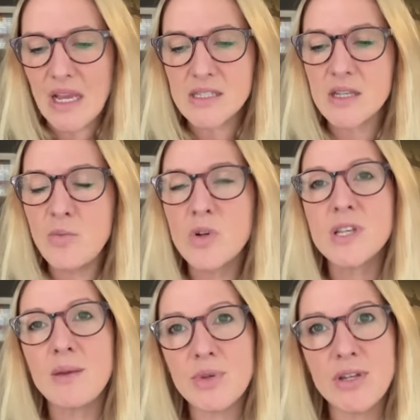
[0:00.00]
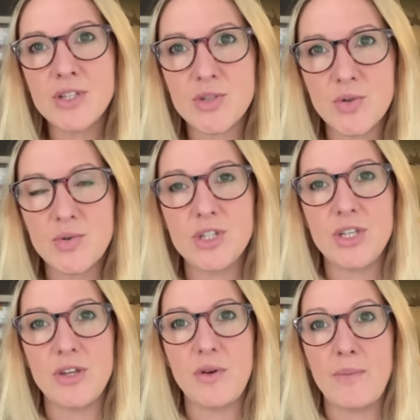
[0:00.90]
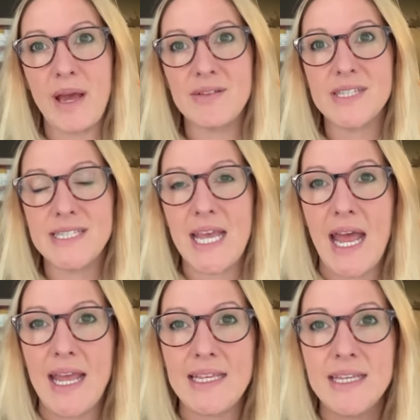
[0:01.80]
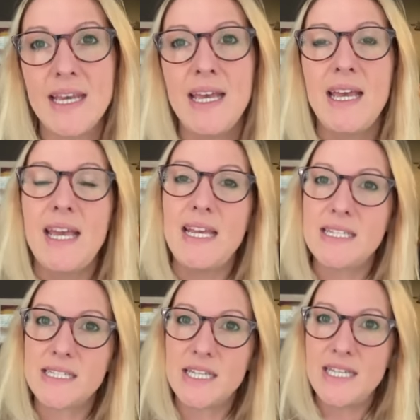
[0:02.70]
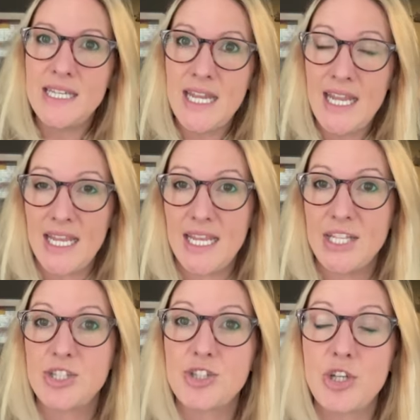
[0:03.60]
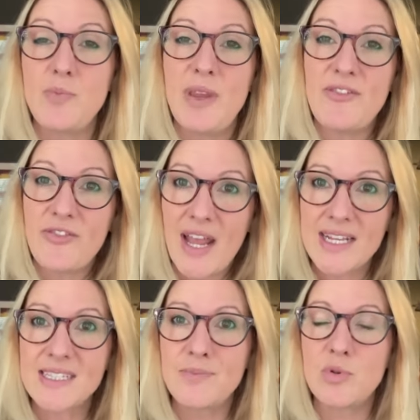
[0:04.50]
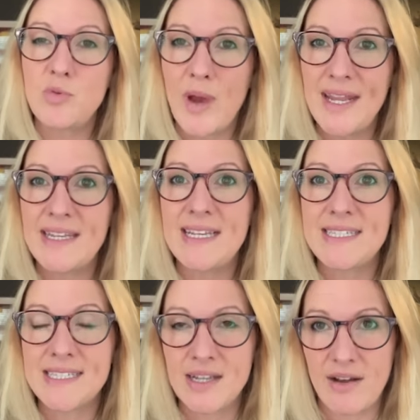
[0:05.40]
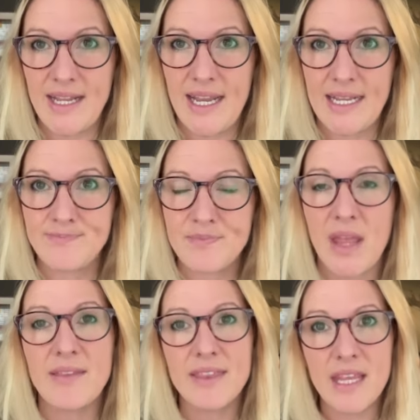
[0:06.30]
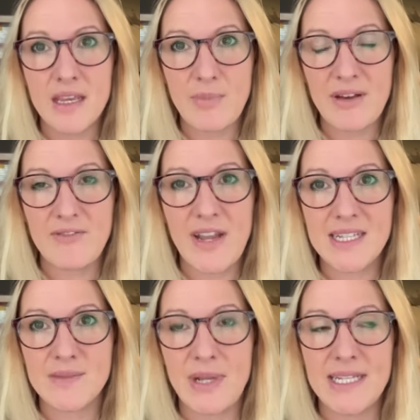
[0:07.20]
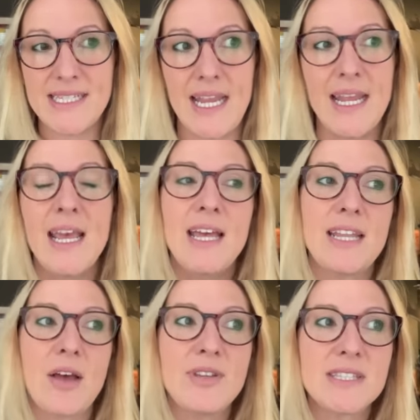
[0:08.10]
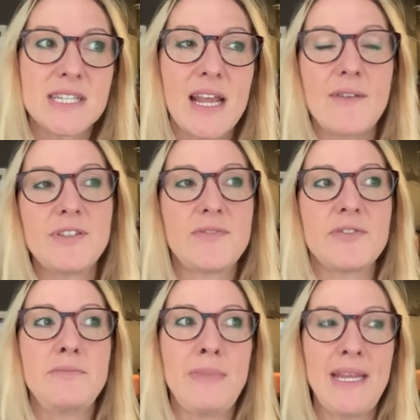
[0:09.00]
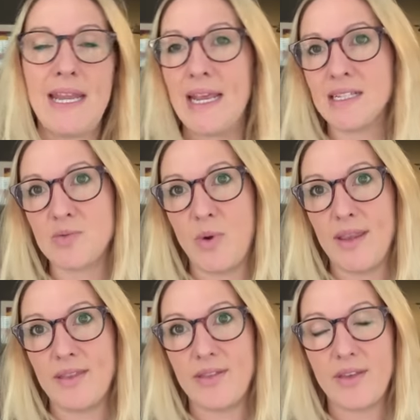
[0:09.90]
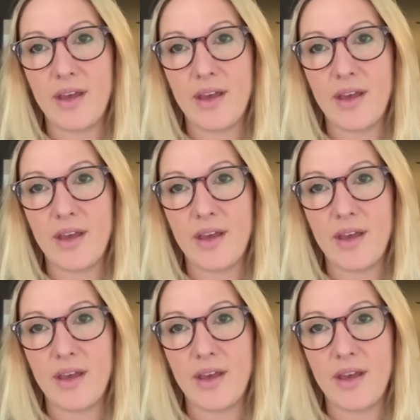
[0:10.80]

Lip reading: So what I'm going to talk to you about today is the need to be flexible when designing and think about flexibility. Now, this can have different meanings with